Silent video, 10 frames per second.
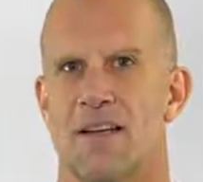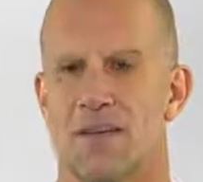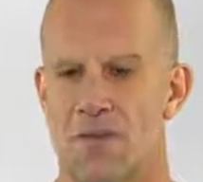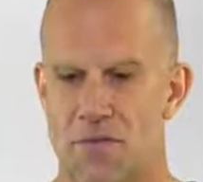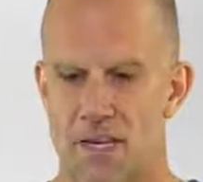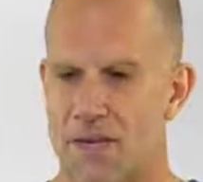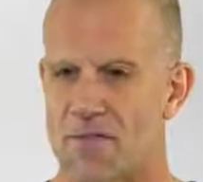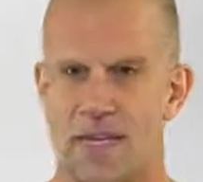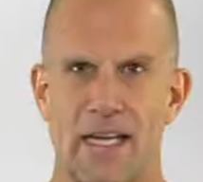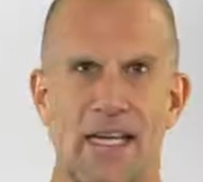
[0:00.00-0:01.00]
If you think
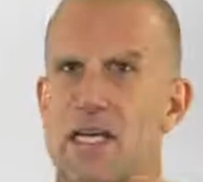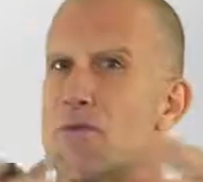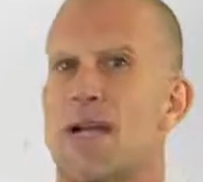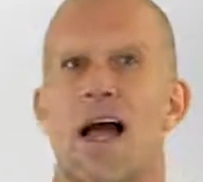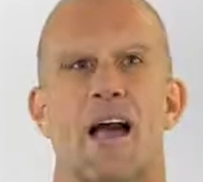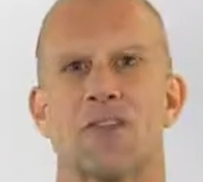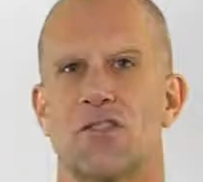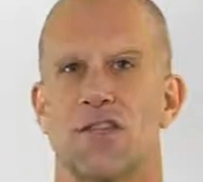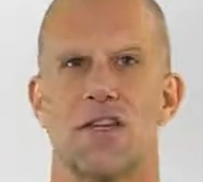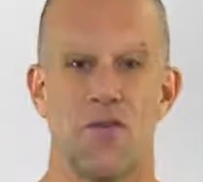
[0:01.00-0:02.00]
of any
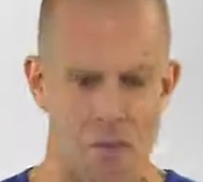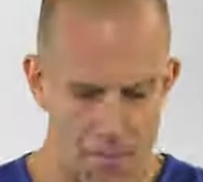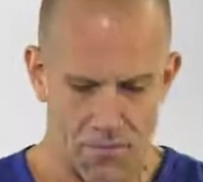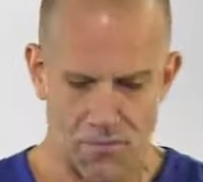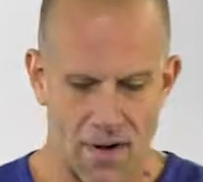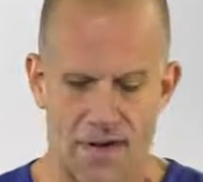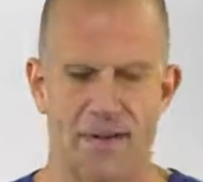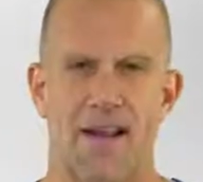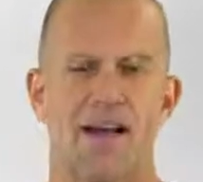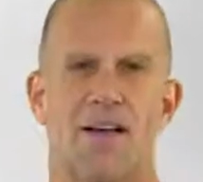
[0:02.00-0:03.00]
reaction that you almost write
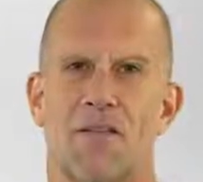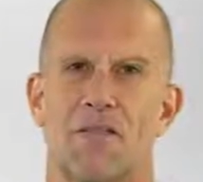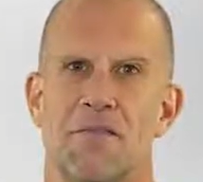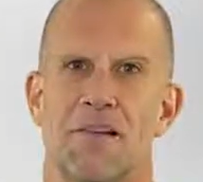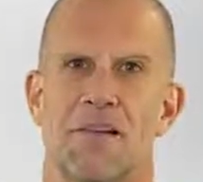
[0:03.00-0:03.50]
down,